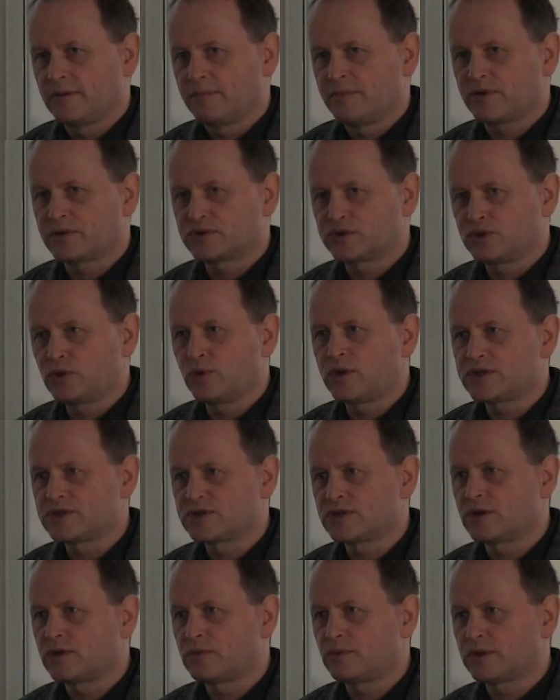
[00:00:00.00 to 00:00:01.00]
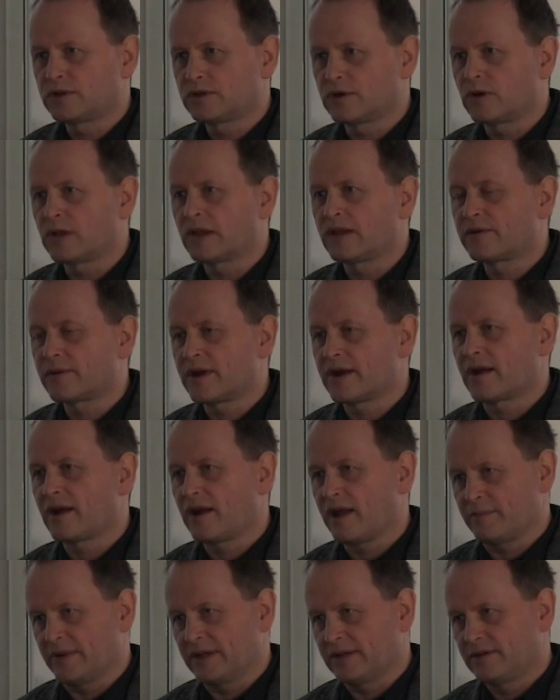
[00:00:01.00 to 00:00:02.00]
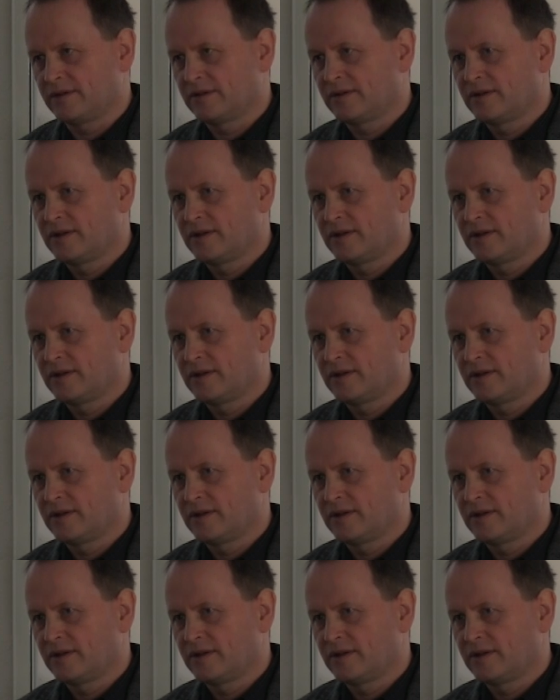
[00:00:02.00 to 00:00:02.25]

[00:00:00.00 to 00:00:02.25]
because doing so would totally wreck climate.